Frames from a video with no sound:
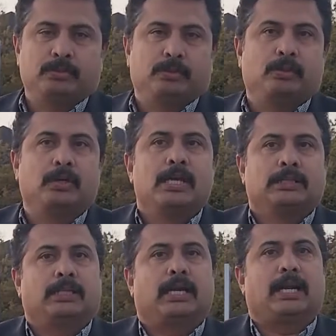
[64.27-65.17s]
So
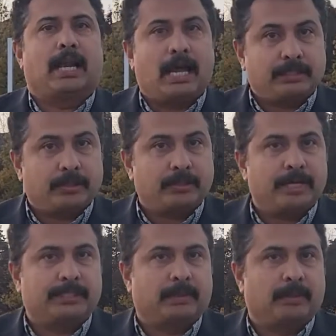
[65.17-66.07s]
there are larger
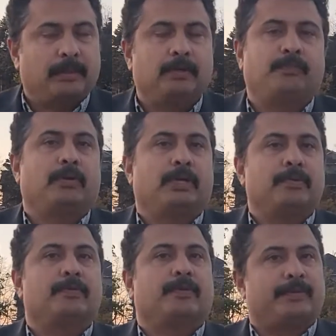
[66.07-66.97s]
units available for
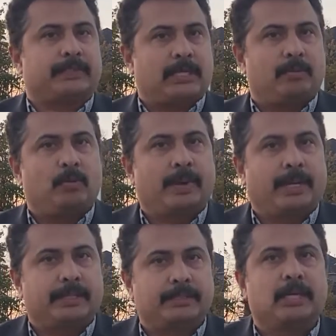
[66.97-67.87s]
even for first time home
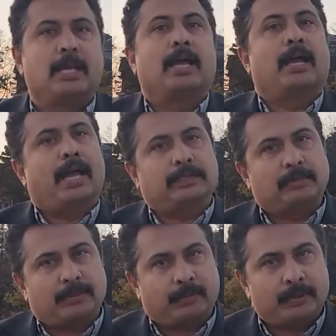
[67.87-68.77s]
buyers as well
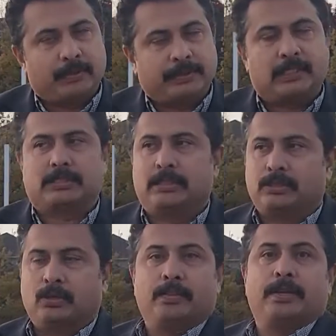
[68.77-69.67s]
as for investors. This is
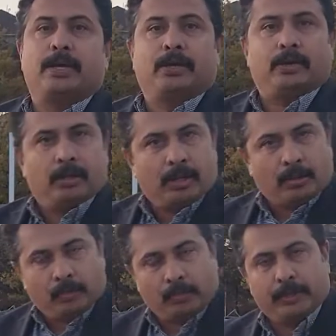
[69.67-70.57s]
going to be a
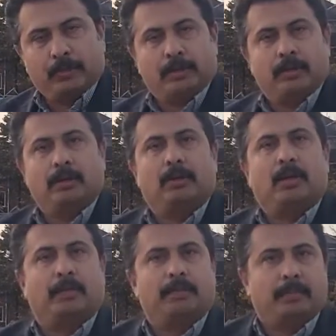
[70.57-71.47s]
very good
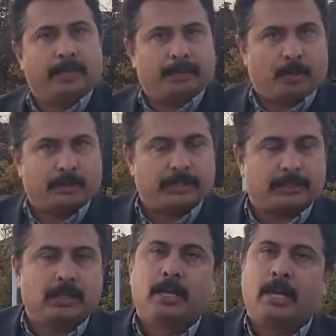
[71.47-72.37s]
like project,
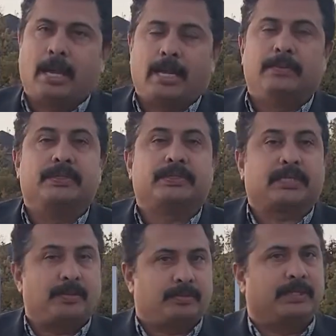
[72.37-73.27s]
and which
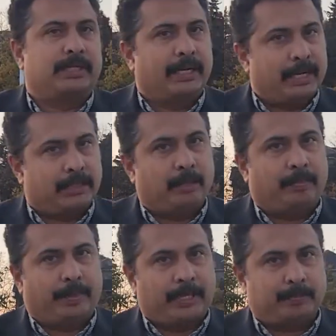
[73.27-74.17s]
comes with a great
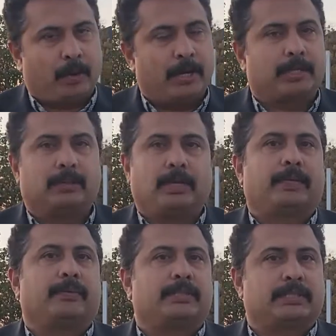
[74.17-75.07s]
price point, like
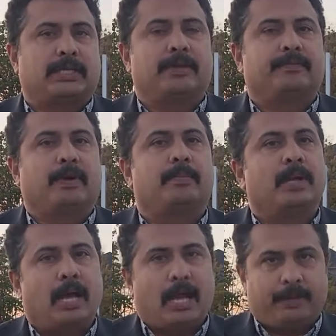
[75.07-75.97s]
which is starting from
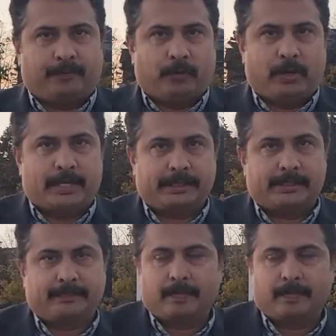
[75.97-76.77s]
high 400s.